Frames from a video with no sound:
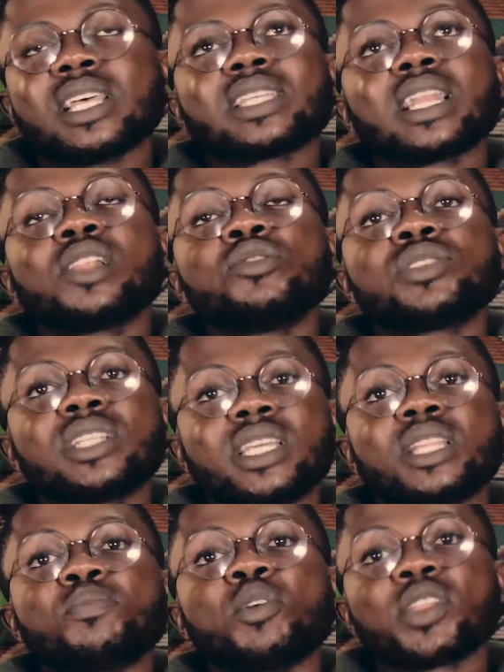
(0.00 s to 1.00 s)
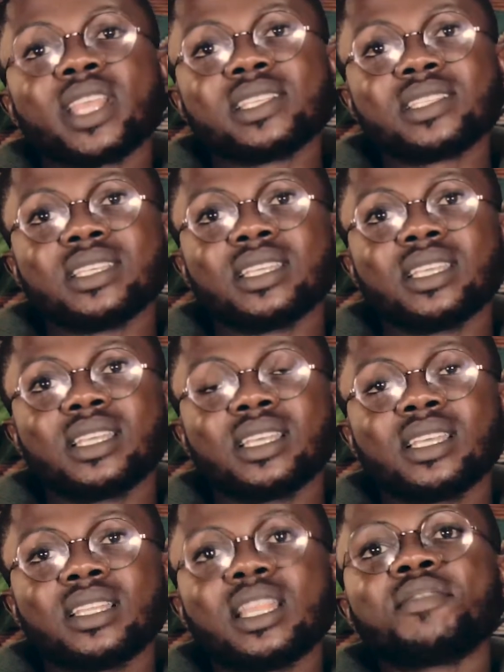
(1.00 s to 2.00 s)
started losing its potency,
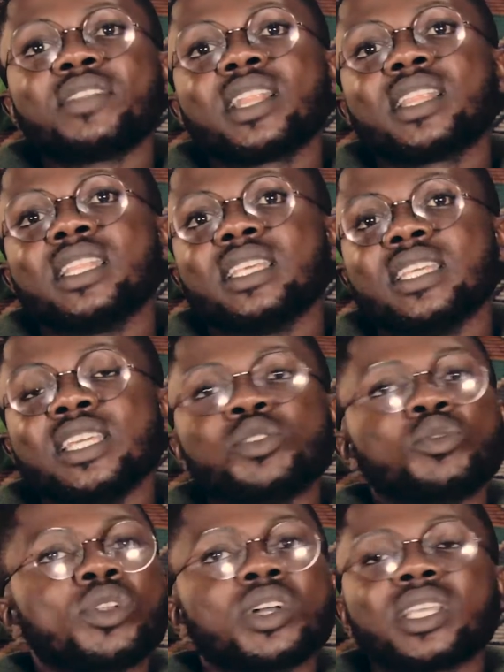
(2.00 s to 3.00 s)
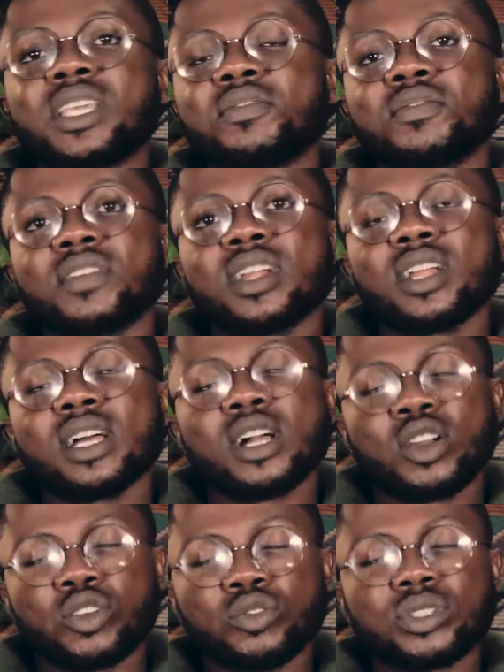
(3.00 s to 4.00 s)
definitely it will not give
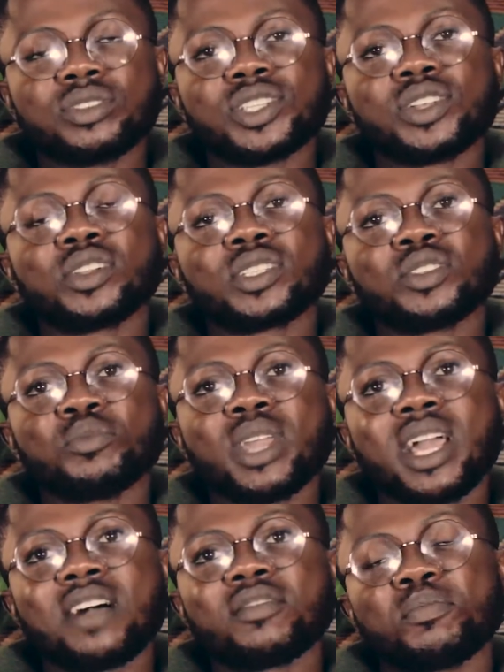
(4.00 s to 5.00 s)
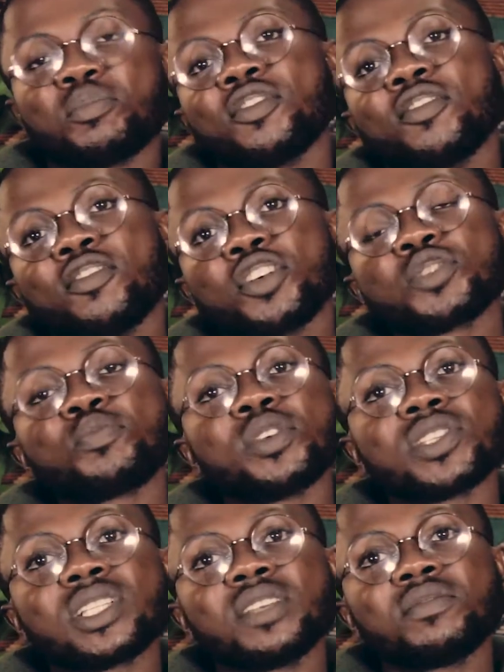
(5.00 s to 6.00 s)
a good result. You may have a false
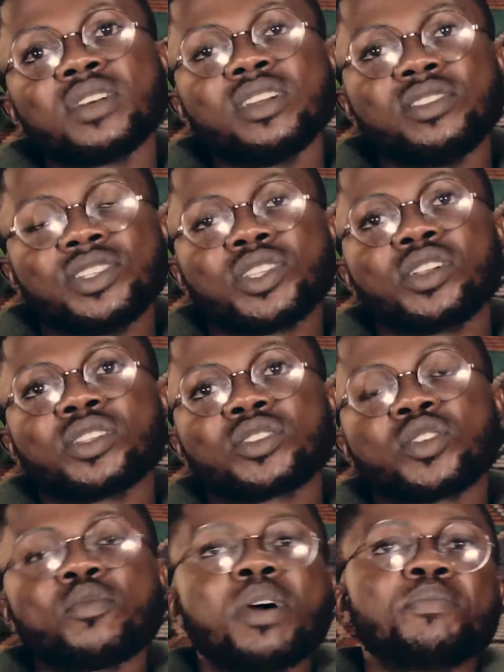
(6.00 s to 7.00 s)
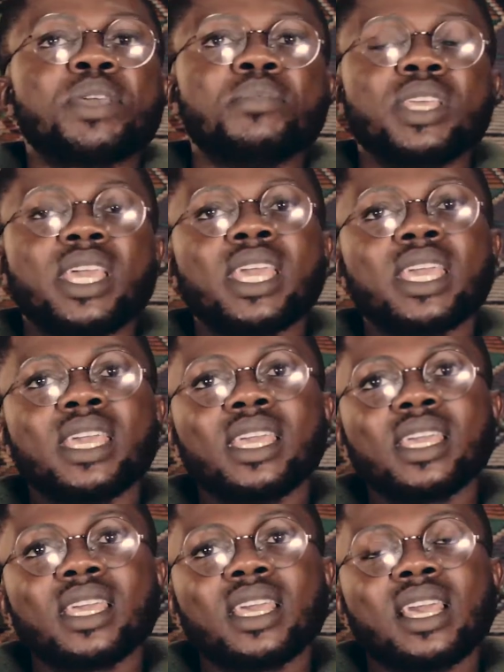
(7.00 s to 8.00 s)
positive result. Someone may be AA,
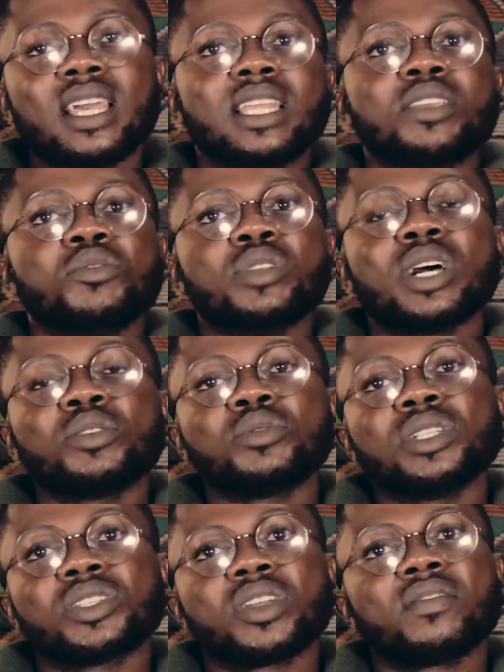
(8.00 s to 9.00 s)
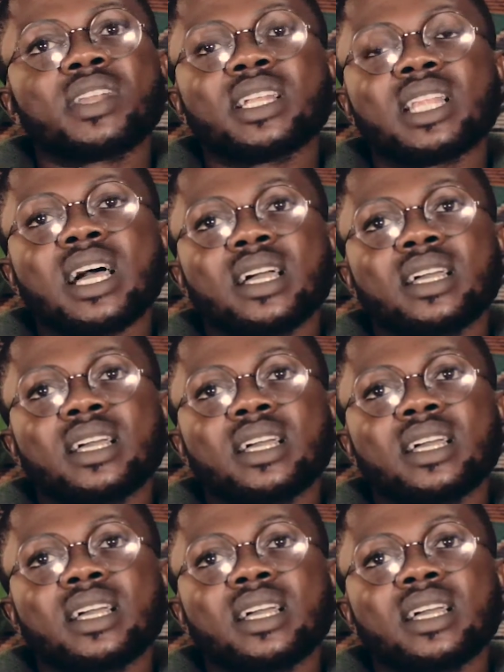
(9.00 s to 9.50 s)
and then you now discover that